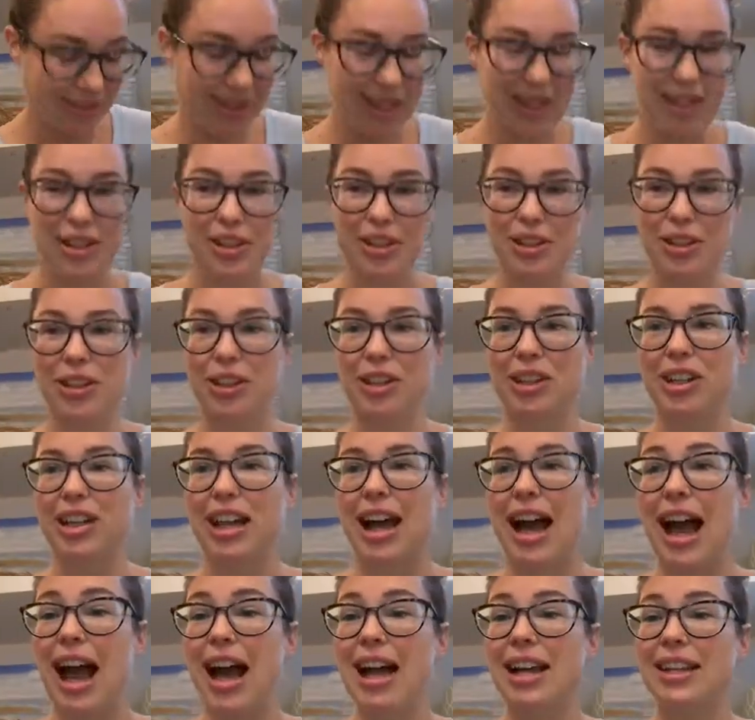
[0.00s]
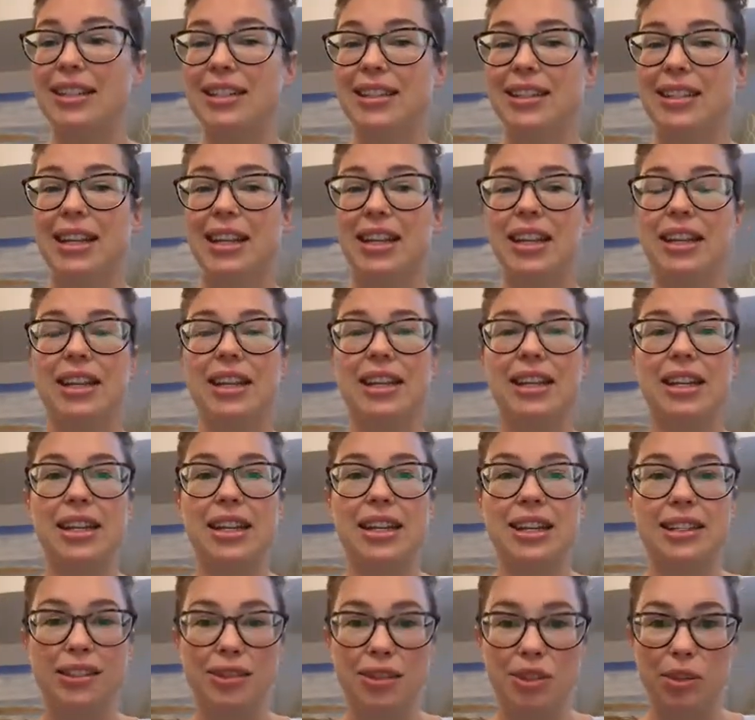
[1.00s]
your class
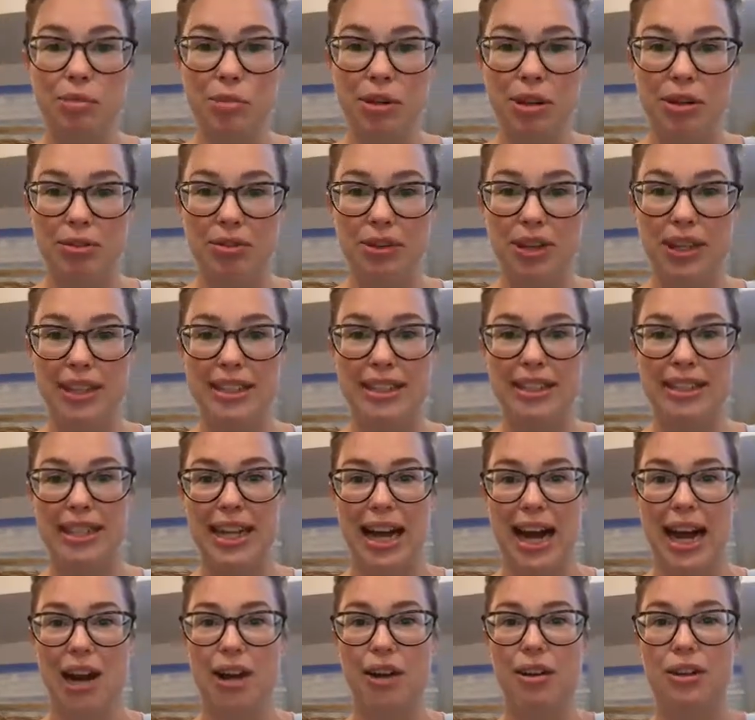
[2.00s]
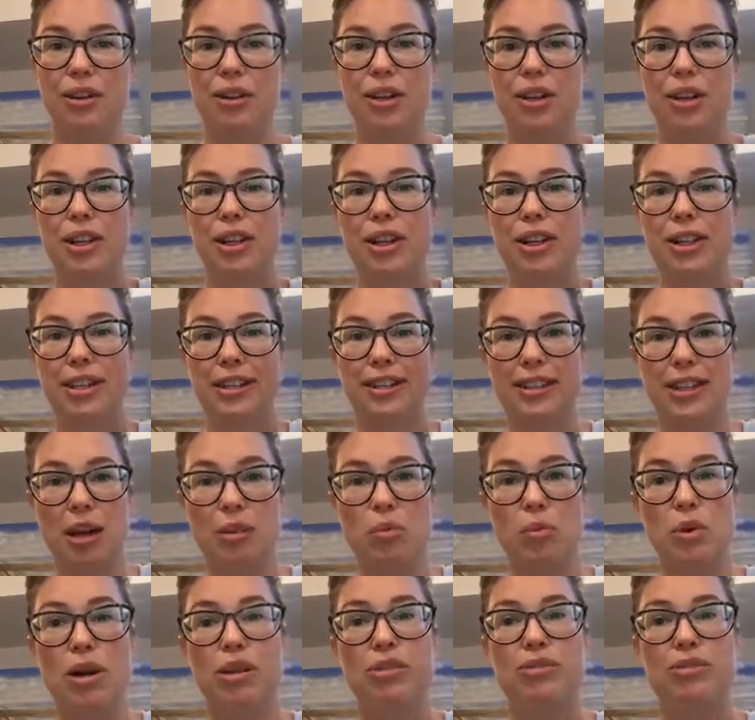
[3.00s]
needs to be written down
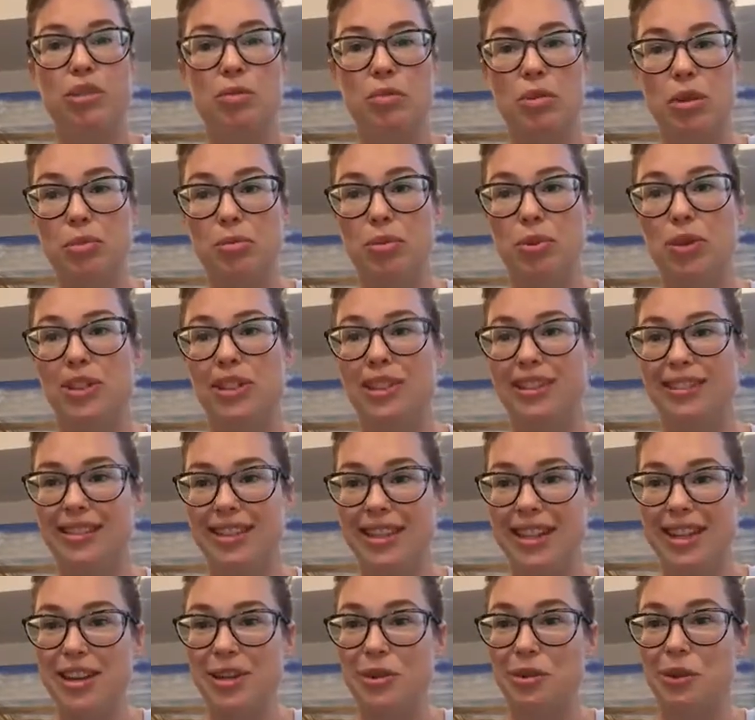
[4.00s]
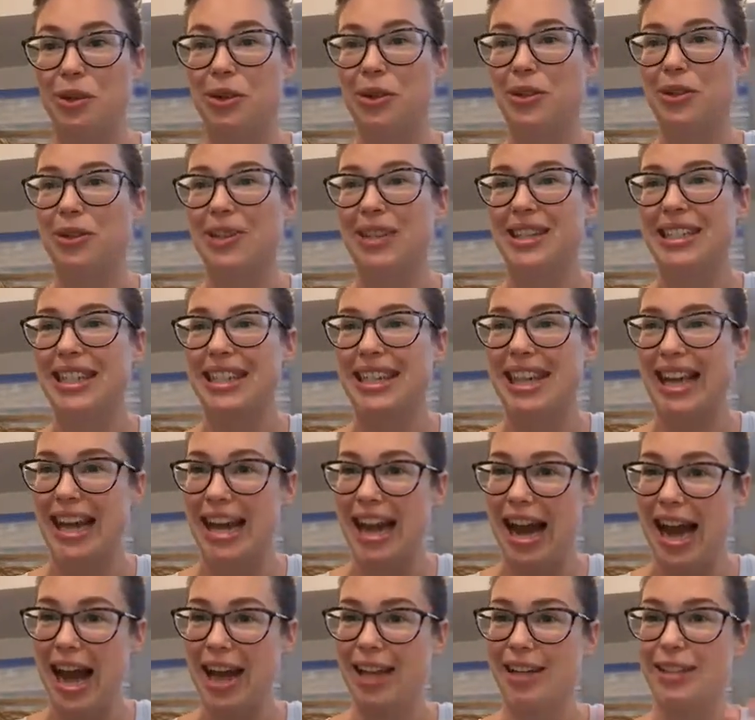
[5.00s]
somewhere for people to see, or you're going to get
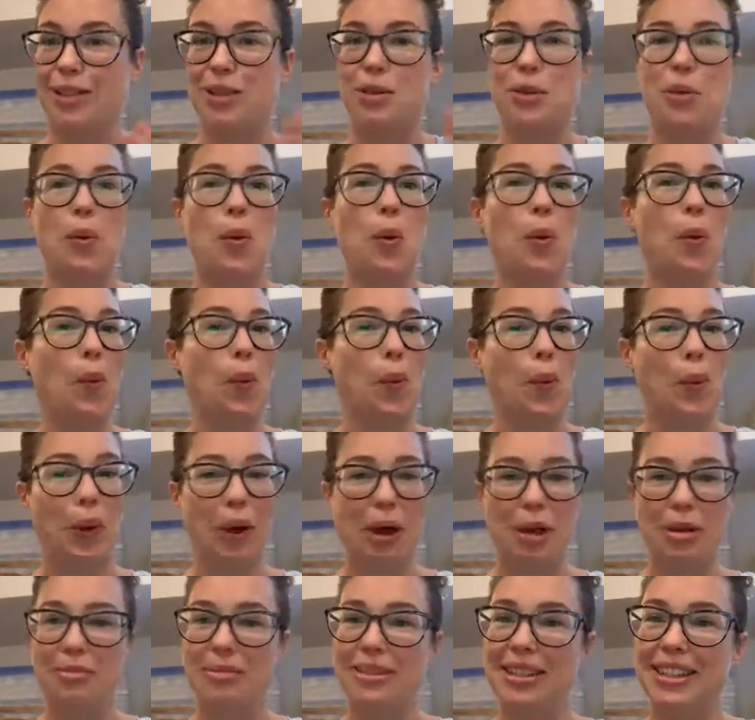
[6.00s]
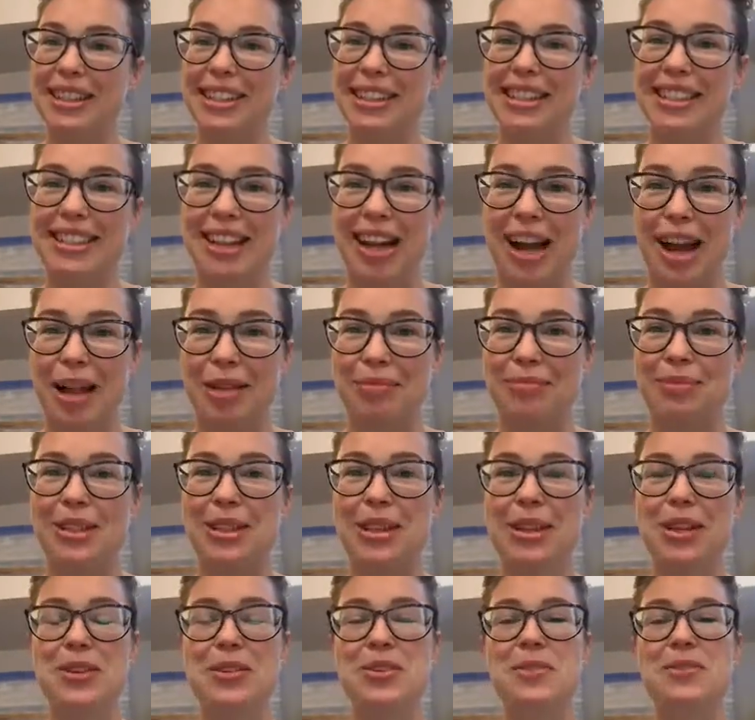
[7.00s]
asked 1 million times
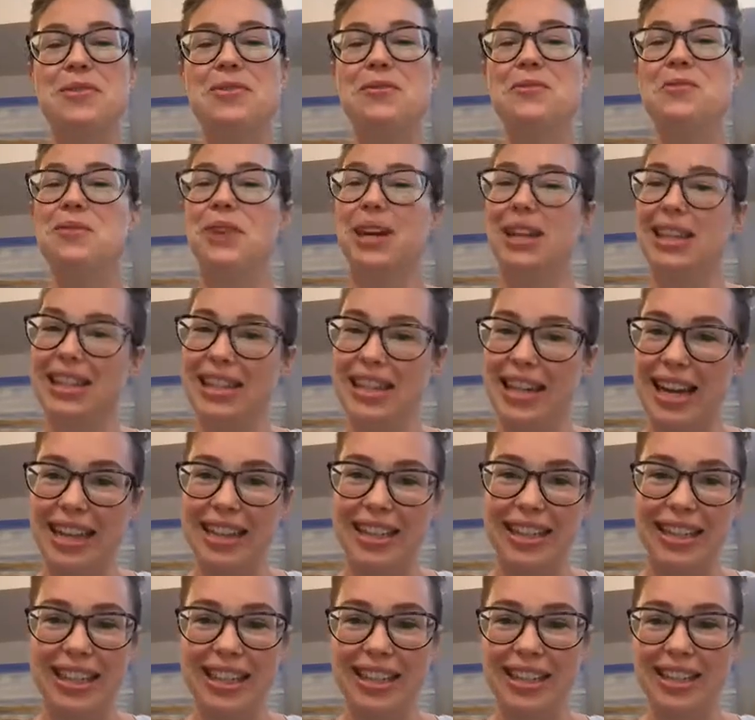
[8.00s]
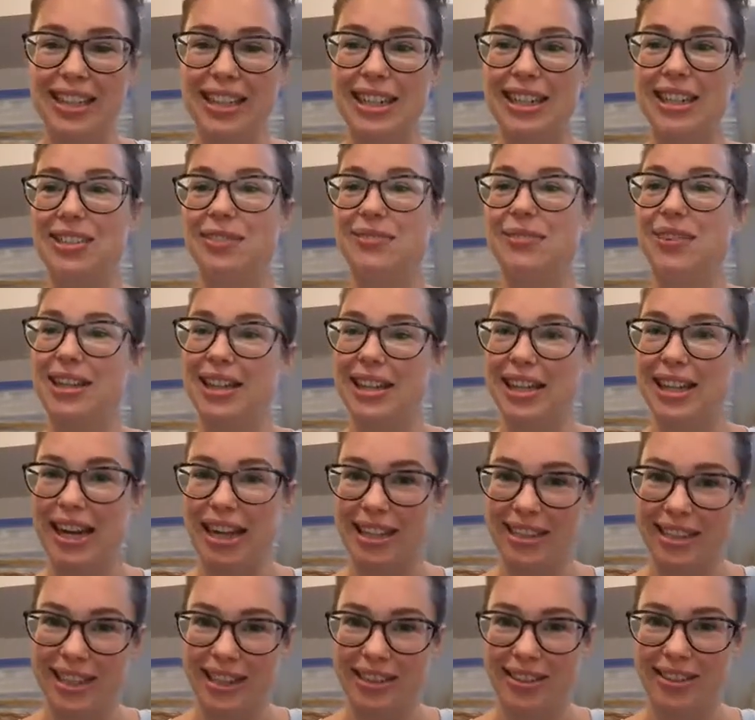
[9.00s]
what the next station is, what the
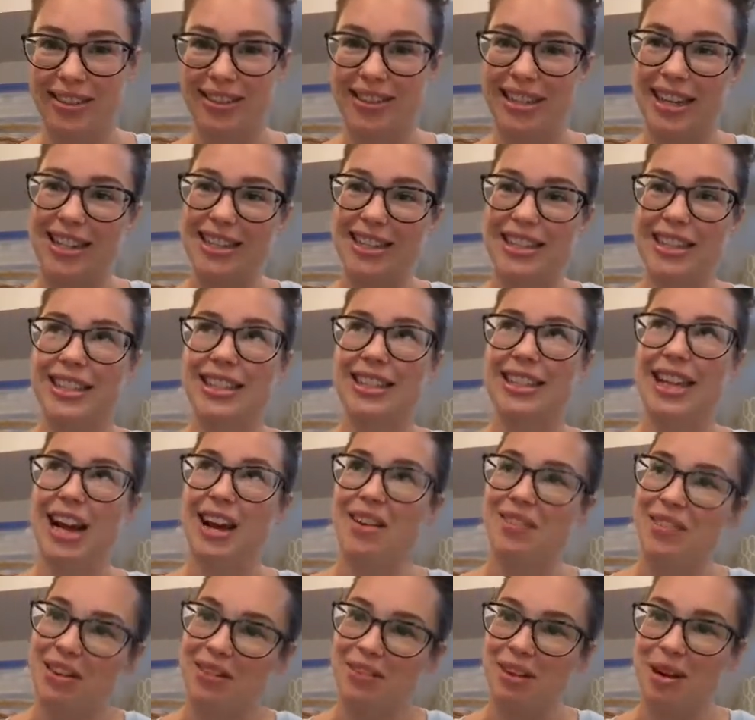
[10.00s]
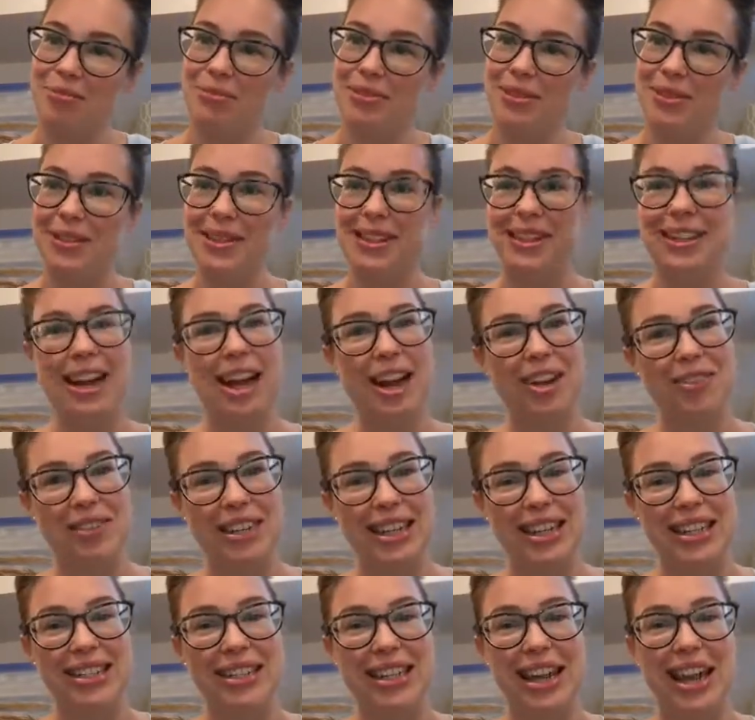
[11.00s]
next exercise is, how many reps is it, how
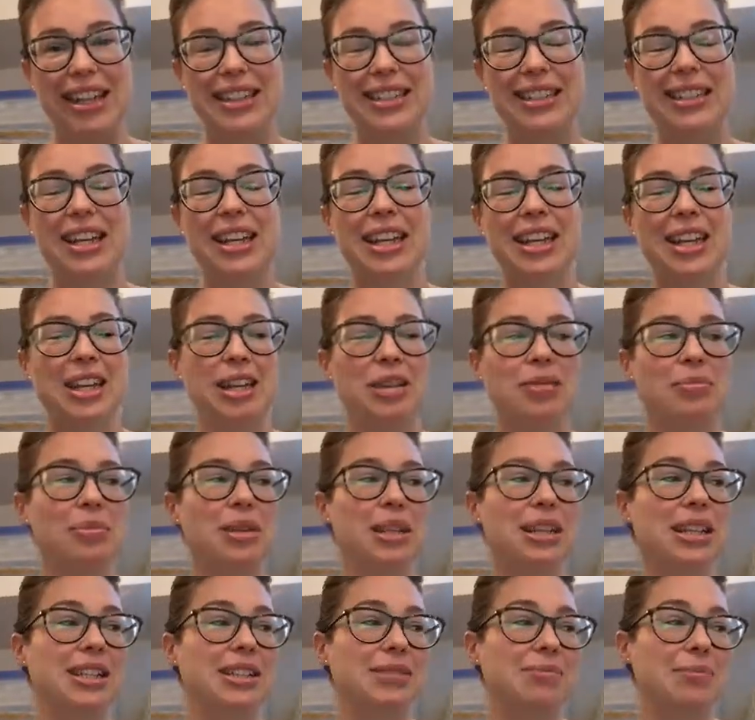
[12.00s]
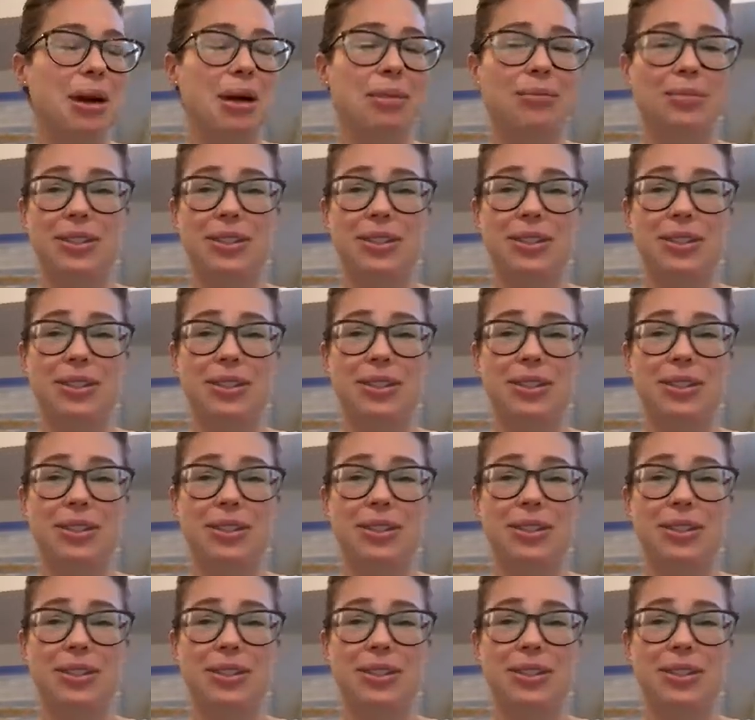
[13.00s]
many sets, because moms are